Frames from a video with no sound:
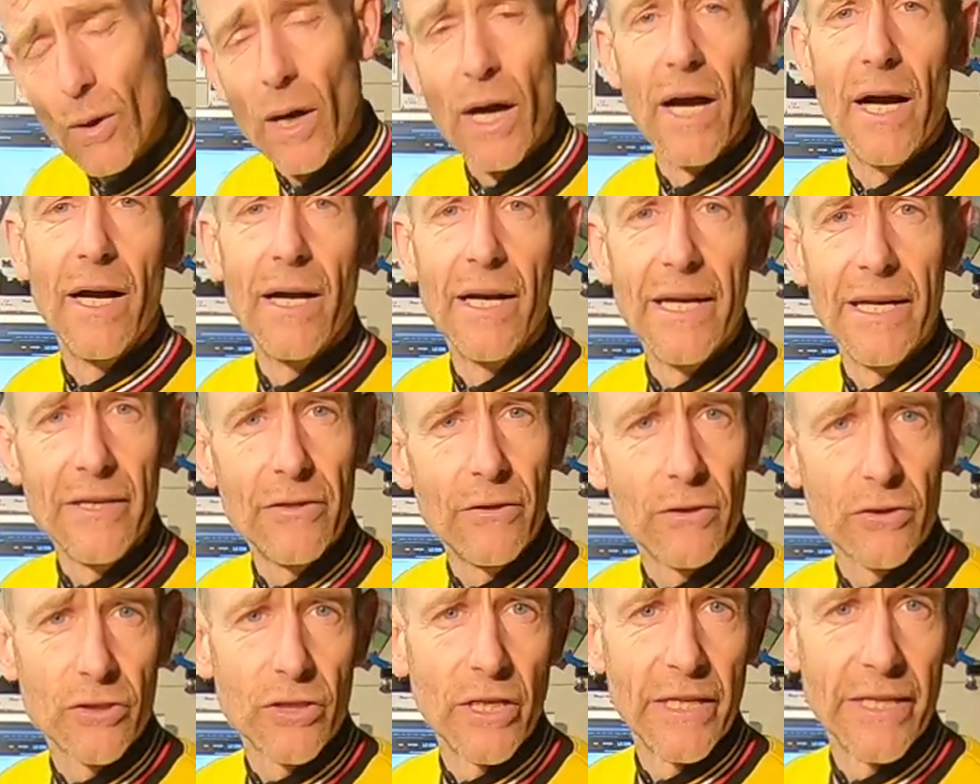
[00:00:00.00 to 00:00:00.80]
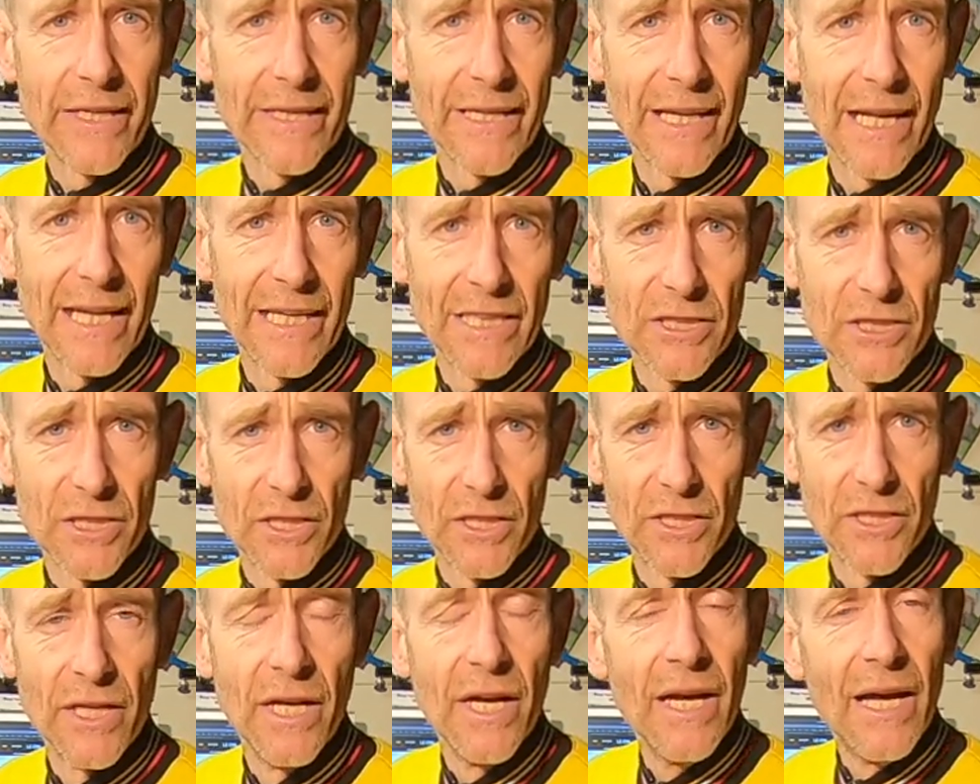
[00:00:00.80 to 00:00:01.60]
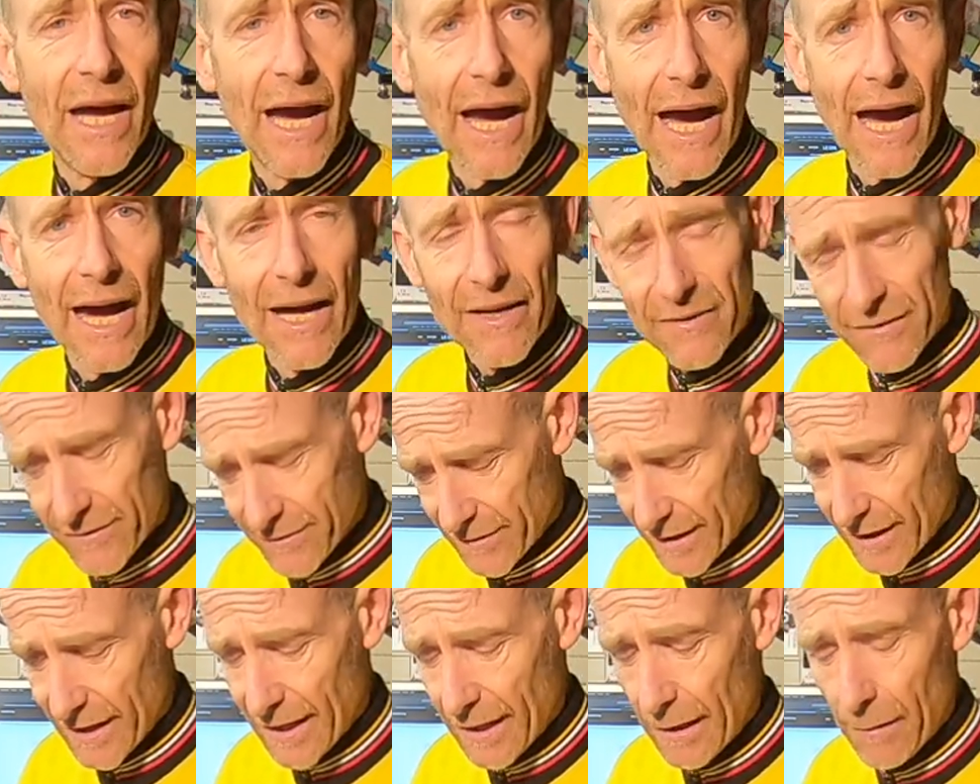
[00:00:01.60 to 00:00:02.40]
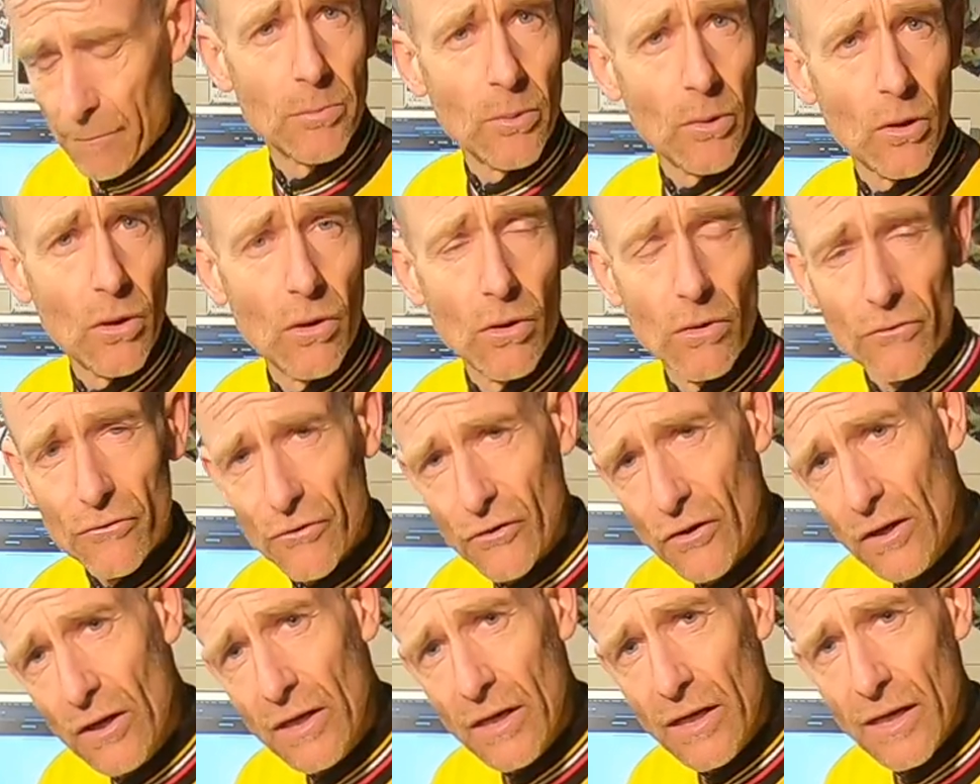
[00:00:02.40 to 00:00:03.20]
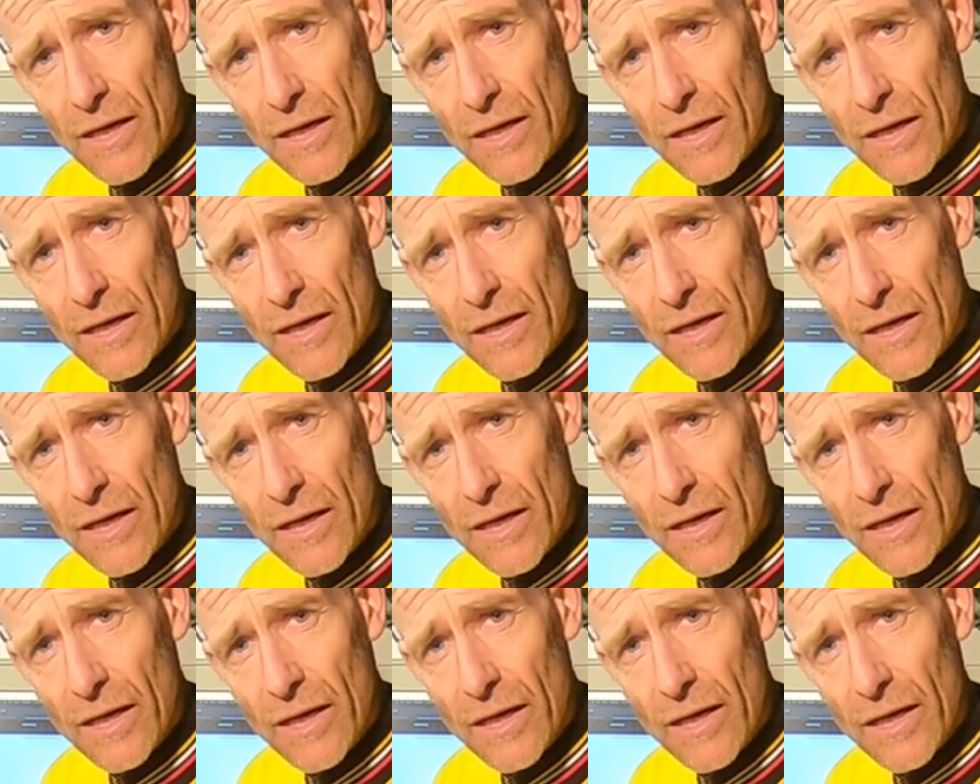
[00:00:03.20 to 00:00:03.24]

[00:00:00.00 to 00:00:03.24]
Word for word: indoor training collection and their bought